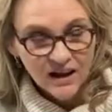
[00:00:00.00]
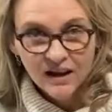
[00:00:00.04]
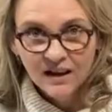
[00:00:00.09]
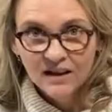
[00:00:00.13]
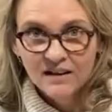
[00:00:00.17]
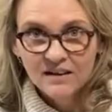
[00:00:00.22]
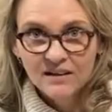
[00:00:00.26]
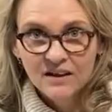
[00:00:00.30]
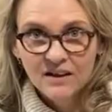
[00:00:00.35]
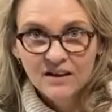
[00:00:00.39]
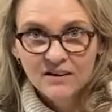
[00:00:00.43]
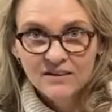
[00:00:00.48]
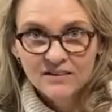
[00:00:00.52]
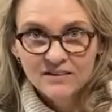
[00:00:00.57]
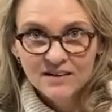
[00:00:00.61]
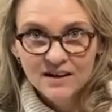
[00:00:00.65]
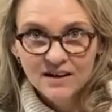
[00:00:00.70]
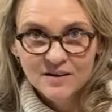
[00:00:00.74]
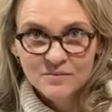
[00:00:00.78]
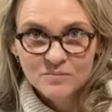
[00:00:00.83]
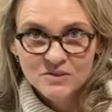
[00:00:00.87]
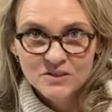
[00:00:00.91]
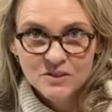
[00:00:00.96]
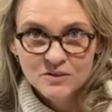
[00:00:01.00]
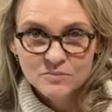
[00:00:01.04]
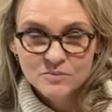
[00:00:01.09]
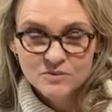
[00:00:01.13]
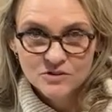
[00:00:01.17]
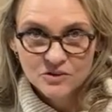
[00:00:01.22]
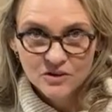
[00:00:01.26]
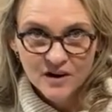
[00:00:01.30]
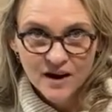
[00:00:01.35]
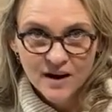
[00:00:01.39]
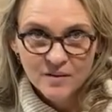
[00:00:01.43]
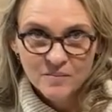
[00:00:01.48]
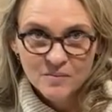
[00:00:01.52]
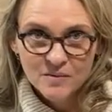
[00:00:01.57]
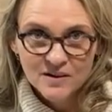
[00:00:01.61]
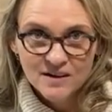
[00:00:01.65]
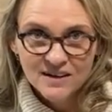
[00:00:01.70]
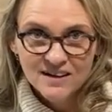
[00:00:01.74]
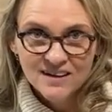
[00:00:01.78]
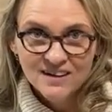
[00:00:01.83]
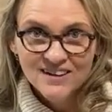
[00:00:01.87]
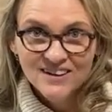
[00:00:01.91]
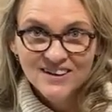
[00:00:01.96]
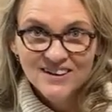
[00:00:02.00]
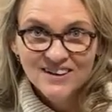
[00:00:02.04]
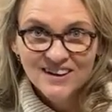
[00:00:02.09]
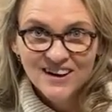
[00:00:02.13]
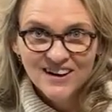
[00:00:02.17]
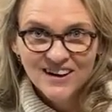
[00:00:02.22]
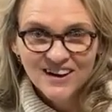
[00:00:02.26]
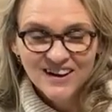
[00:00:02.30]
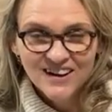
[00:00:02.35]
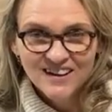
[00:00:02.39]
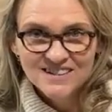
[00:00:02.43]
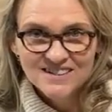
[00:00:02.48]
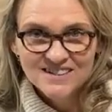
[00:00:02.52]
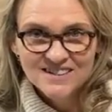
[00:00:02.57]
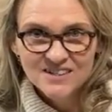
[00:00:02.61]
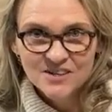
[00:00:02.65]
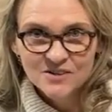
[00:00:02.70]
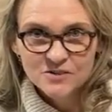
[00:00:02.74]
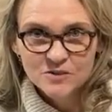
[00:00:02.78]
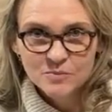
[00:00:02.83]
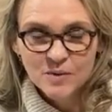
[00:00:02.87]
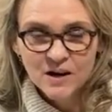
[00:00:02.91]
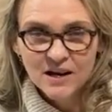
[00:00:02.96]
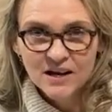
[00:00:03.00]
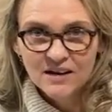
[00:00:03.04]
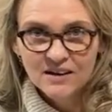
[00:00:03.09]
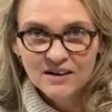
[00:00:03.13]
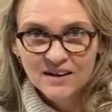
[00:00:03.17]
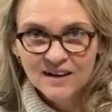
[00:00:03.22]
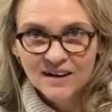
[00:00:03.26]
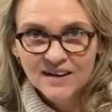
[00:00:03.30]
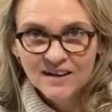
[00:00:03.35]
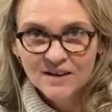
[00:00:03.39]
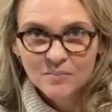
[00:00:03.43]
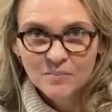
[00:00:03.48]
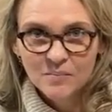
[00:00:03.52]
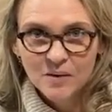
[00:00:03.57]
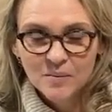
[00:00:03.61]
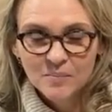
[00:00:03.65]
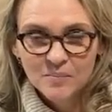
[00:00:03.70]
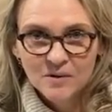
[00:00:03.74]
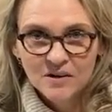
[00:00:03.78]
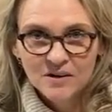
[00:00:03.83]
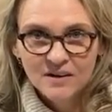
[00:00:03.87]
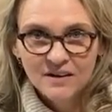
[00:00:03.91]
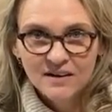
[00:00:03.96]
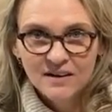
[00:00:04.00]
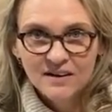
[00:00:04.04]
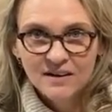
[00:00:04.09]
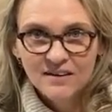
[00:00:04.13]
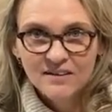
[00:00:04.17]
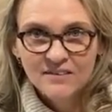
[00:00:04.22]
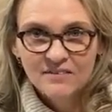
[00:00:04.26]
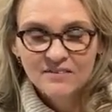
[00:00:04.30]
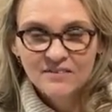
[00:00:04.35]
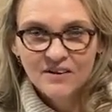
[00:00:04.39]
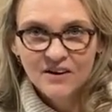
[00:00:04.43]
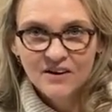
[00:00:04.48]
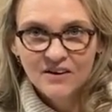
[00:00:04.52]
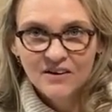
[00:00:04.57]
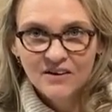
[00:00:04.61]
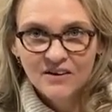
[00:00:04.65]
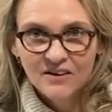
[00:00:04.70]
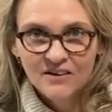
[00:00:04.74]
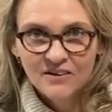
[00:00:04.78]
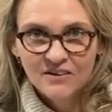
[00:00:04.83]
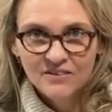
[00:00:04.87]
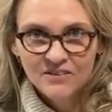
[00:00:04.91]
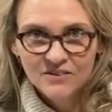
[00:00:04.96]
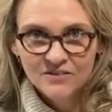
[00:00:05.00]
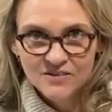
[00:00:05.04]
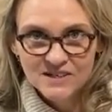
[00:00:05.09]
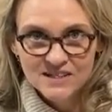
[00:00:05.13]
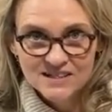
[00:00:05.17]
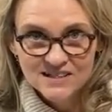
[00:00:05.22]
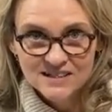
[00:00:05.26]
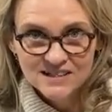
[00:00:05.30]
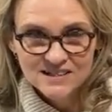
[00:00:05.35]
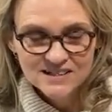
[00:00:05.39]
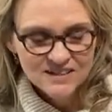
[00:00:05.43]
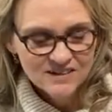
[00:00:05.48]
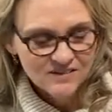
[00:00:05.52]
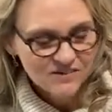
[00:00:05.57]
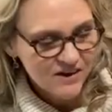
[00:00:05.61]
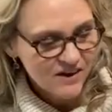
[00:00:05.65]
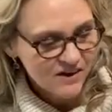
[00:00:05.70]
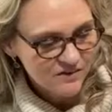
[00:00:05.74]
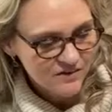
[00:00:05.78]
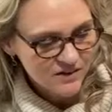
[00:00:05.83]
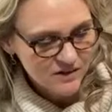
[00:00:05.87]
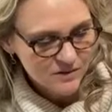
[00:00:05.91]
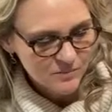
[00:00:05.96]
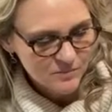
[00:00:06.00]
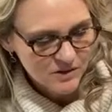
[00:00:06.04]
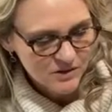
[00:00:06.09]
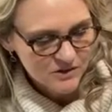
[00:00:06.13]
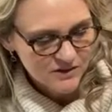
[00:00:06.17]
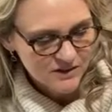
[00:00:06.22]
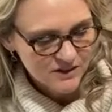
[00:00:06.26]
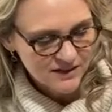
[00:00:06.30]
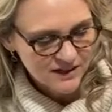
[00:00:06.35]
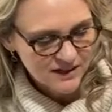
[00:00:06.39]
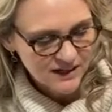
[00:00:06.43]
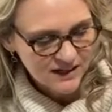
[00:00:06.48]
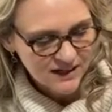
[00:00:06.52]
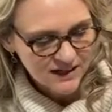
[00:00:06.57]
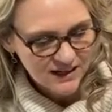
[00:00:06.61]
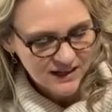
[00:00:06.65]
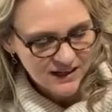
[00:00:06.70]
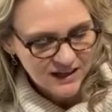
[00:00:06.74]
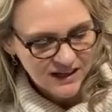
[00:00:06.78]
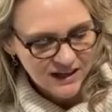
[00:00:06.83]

a longtime subscriber here on Sewspire and a member of our 365 community.